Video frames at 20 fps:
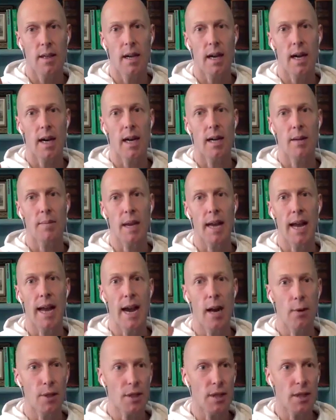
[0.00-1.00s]

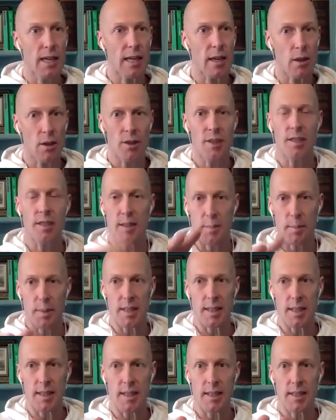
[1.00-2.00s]
how you get lost in the
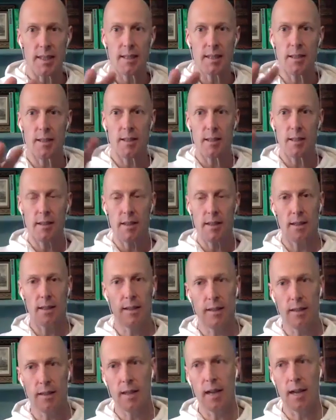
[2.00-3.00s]
busyness,
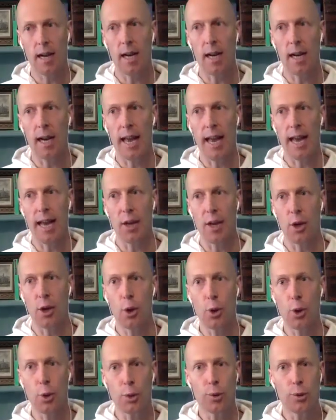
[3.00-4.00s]
and
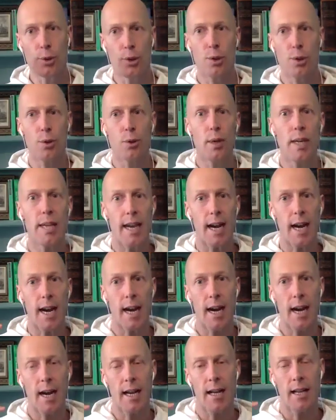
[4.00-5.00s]
who you truly
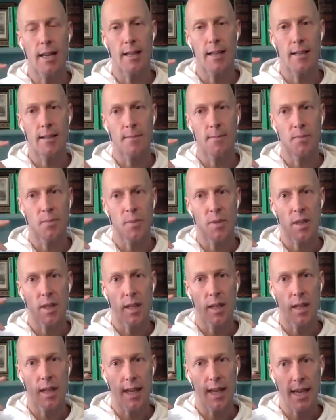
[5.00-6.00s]
are,
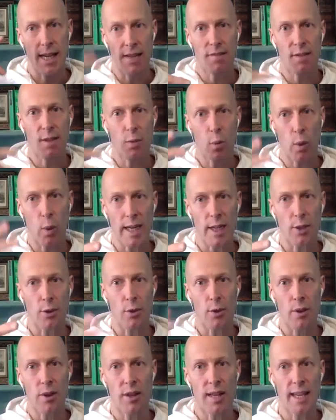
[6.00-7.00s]
even when
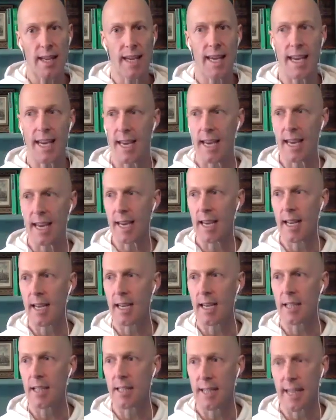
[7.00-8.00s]
you're thinking
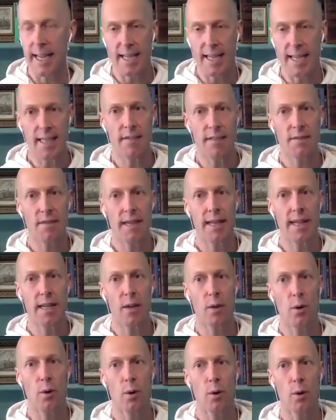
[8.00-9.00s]
negatively
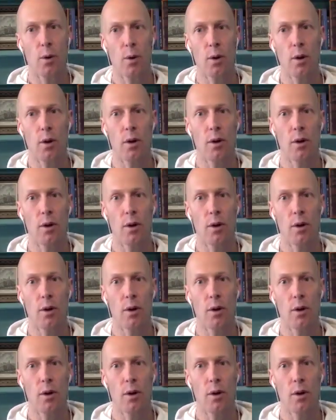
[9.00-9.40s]
or